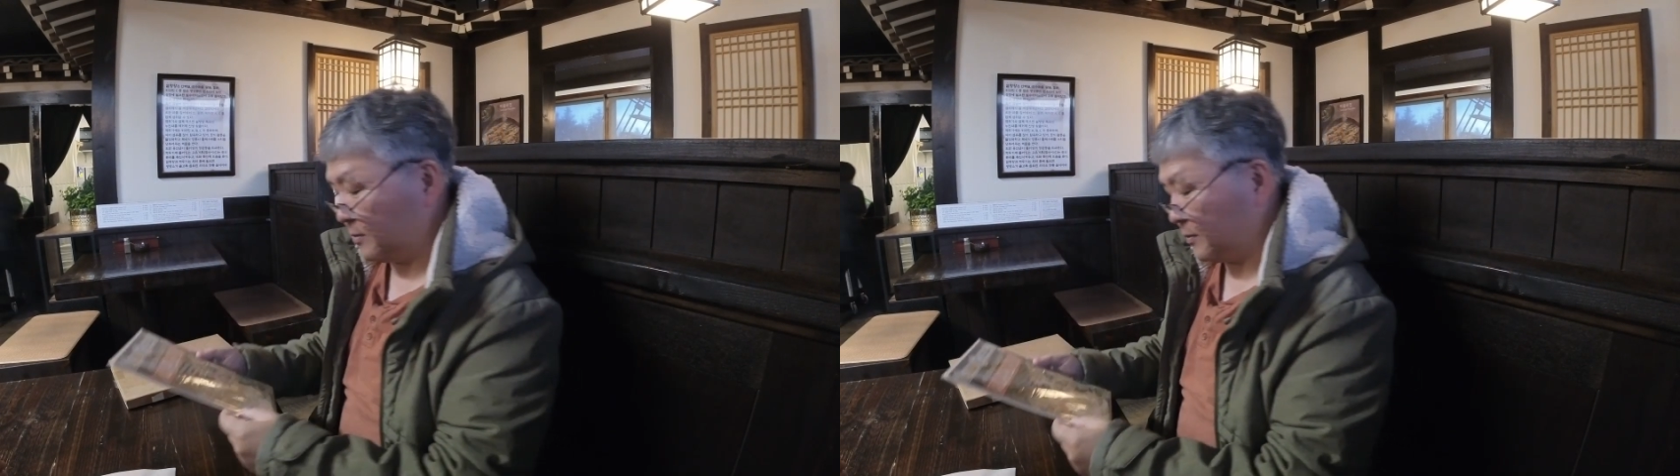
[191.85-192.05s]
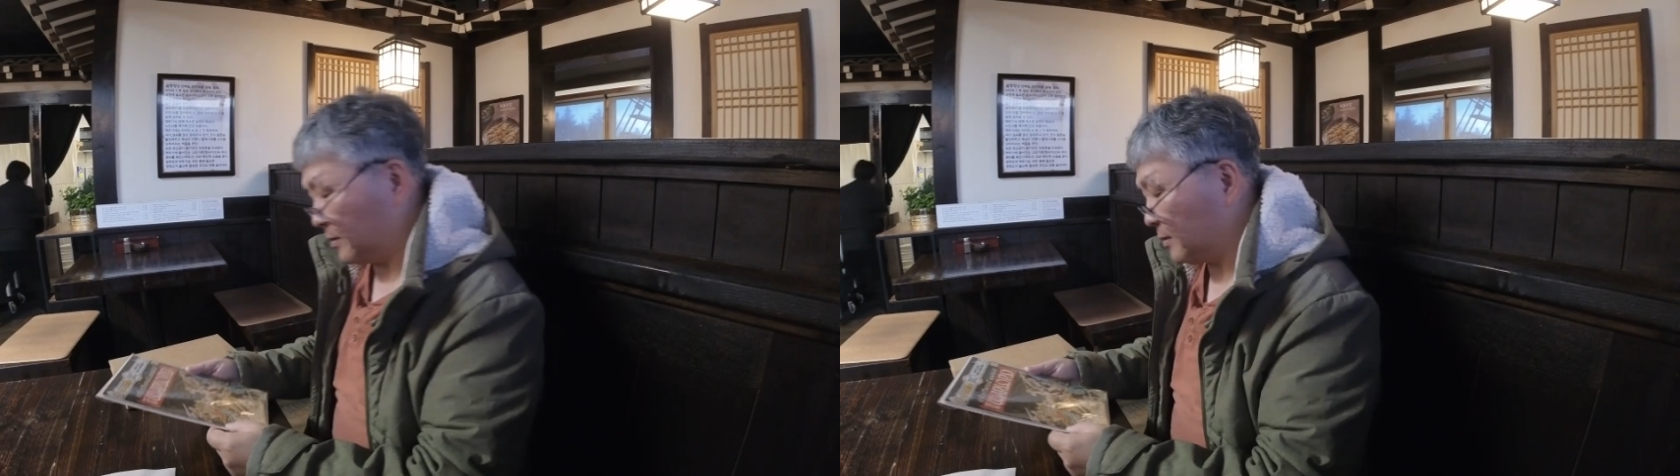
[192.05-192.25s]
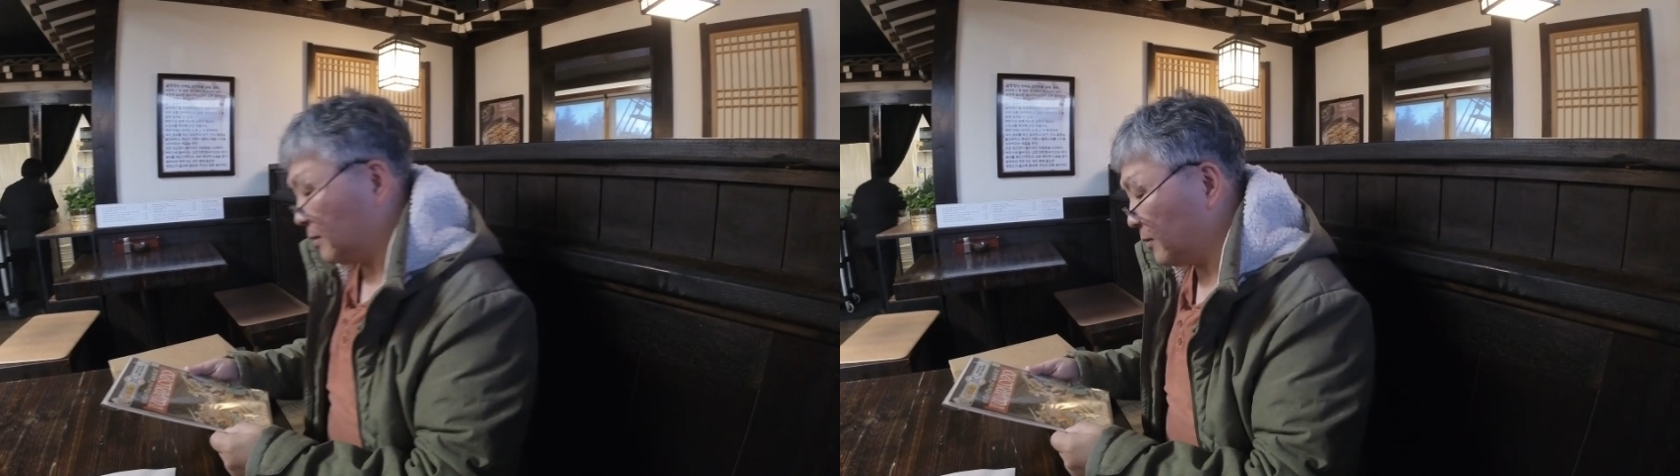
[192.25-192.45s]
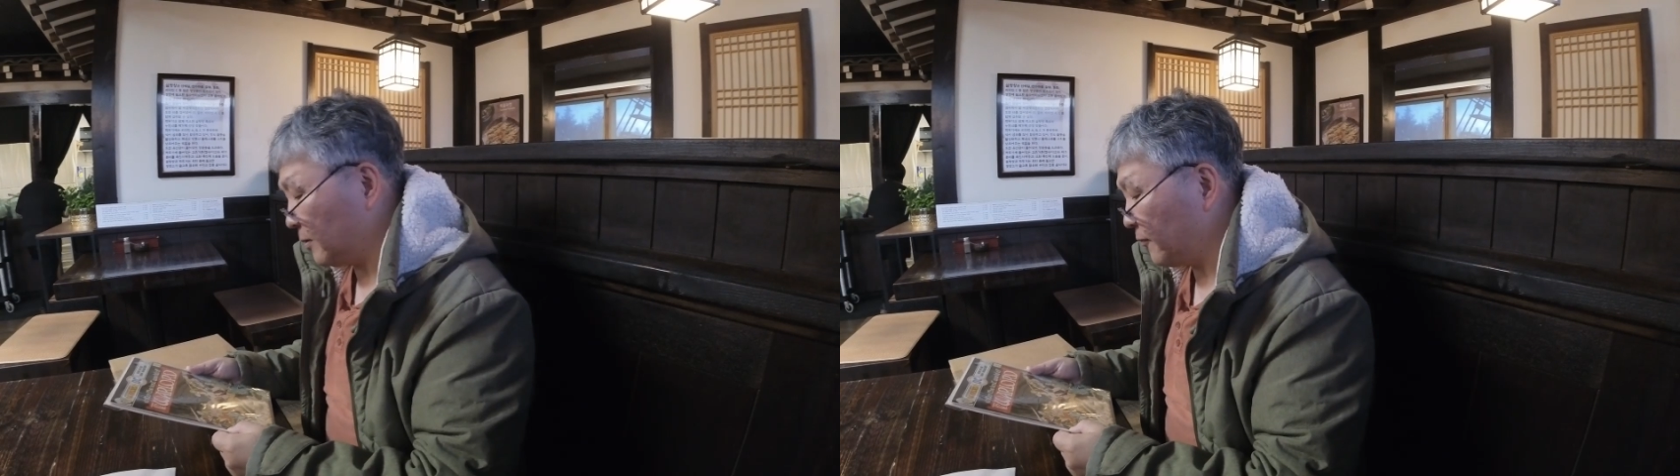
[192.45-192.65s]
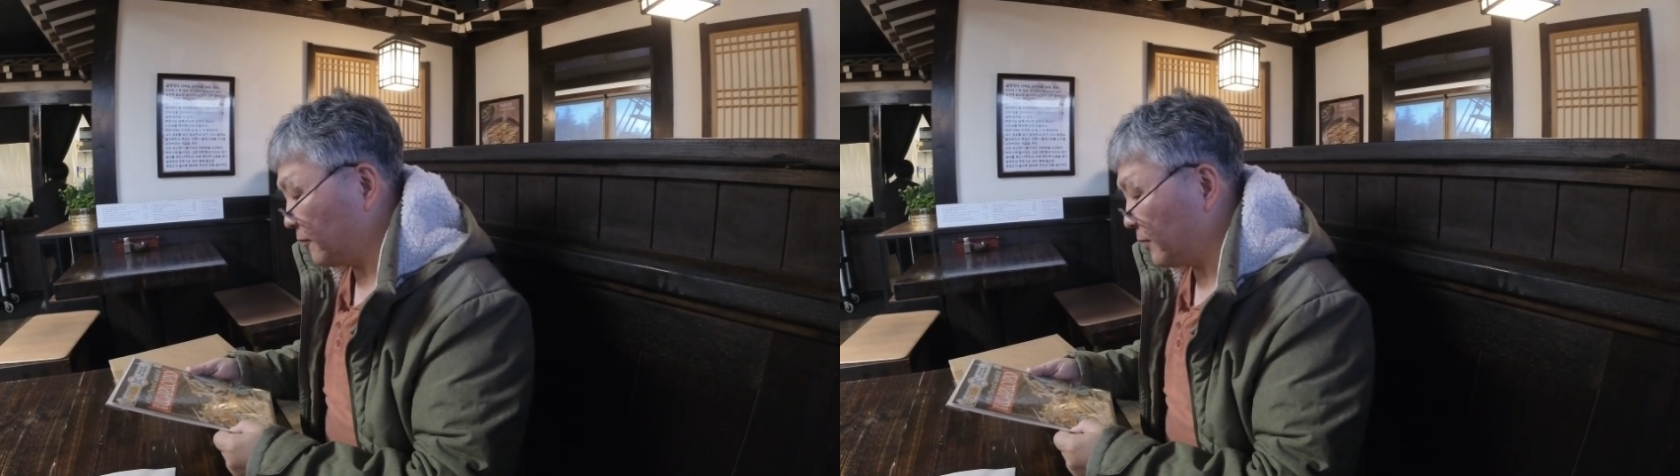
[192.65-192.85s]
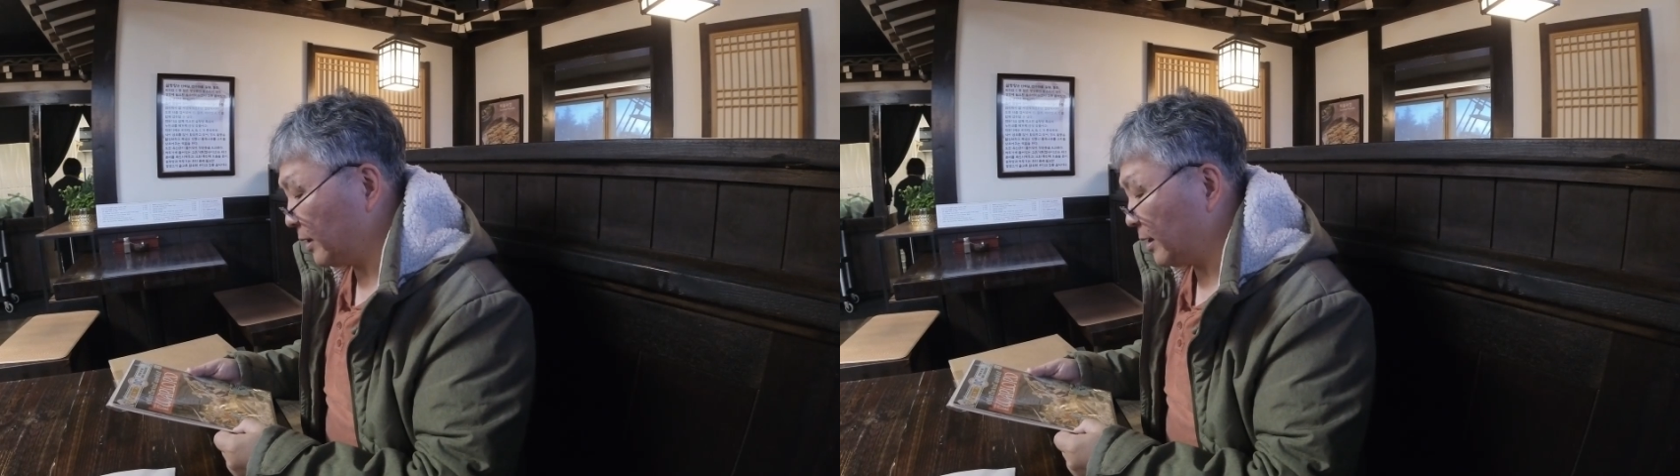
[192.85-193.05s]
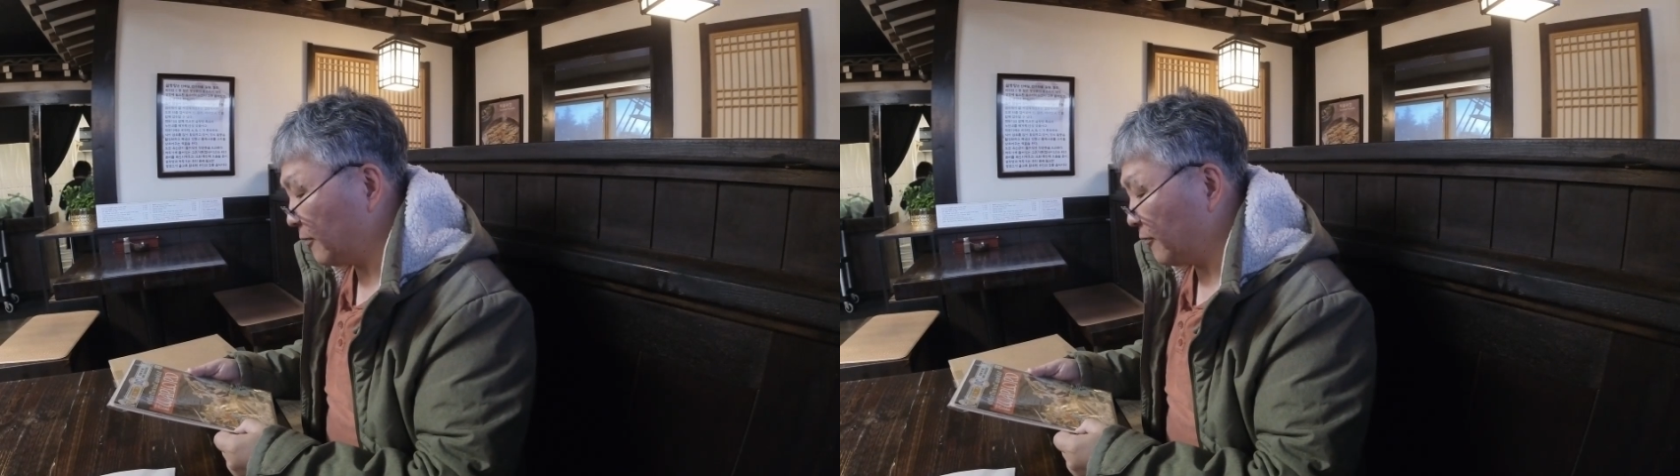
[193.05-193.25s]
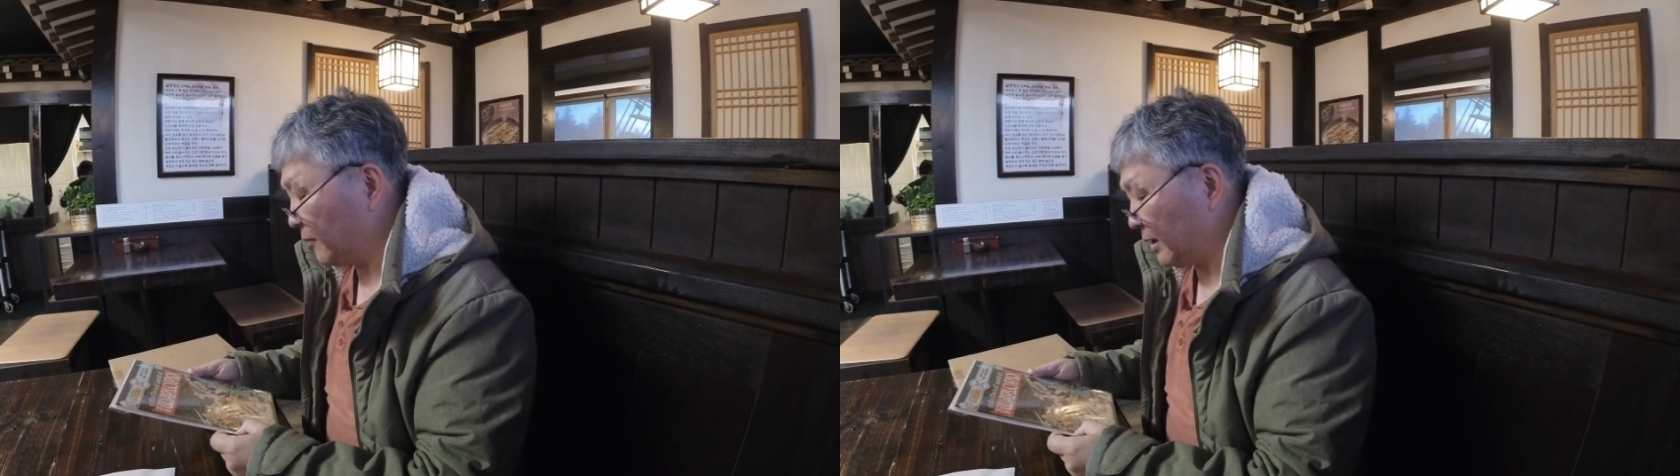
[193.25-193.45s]
first solo series
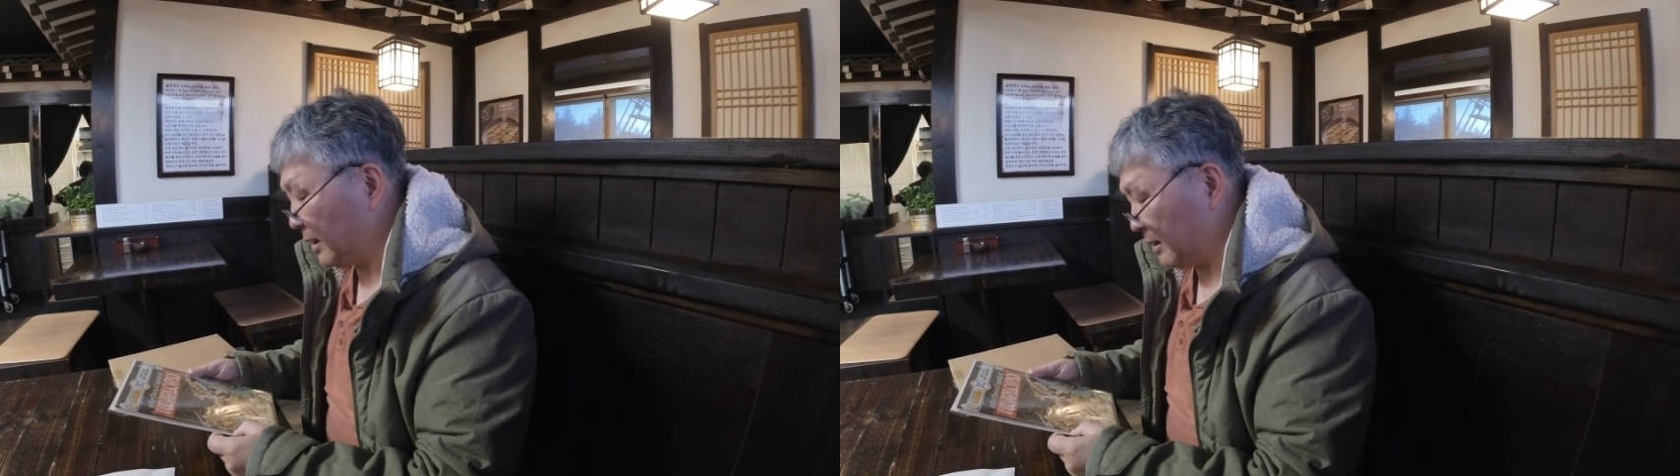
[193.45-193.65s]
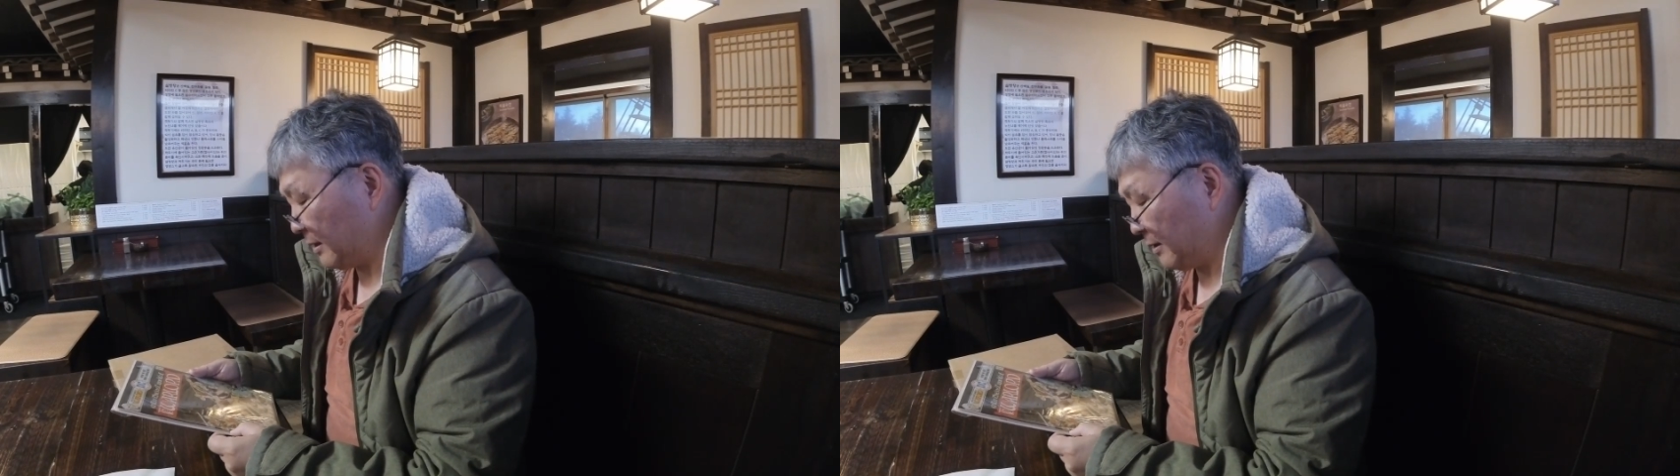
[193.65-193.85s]
Warlord. Yeah. yeah.